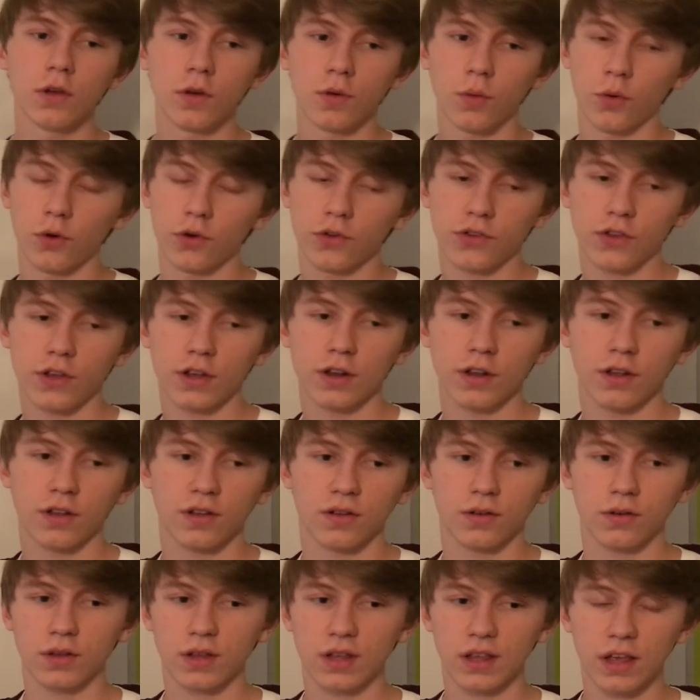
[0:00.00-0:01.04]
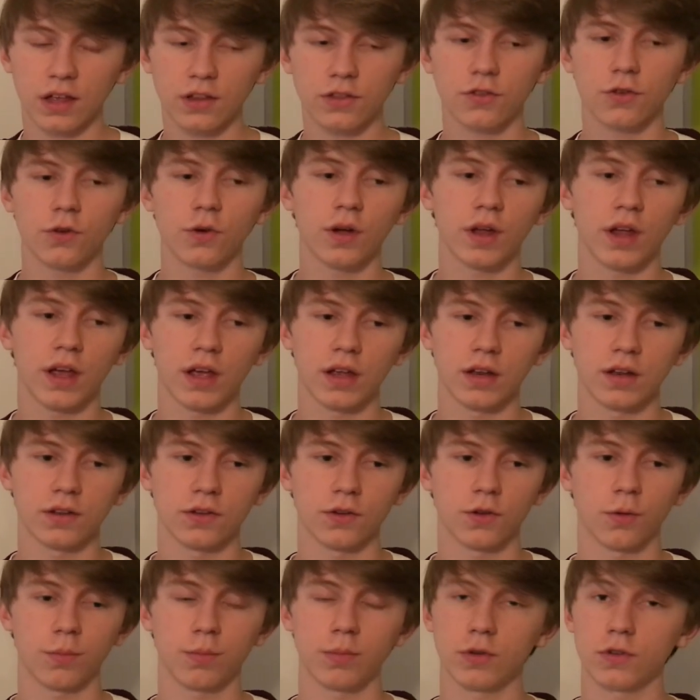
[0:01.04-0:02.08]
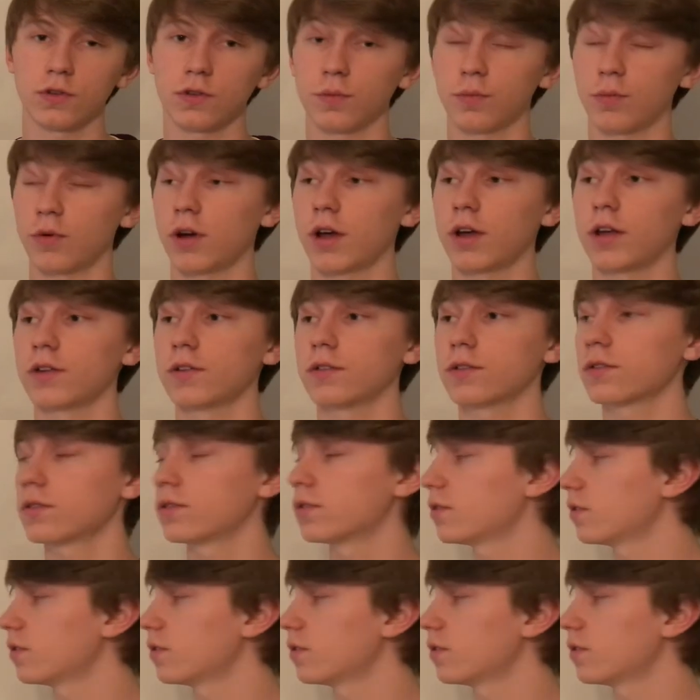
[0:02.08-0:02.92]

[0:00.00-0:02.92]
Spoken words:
We're just going to get to it and you'll be surprised.